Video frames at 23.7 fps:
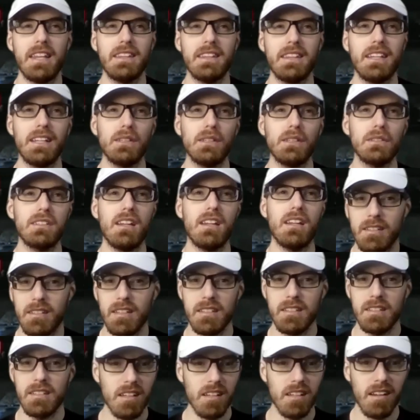And then I looked it up.
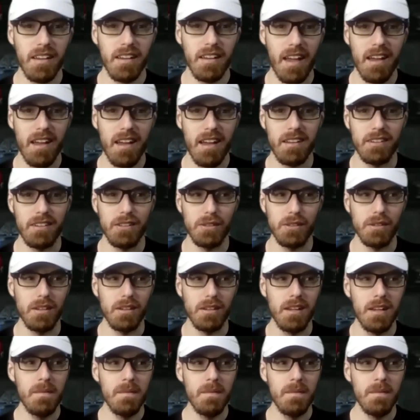It's Sung Kang, dude.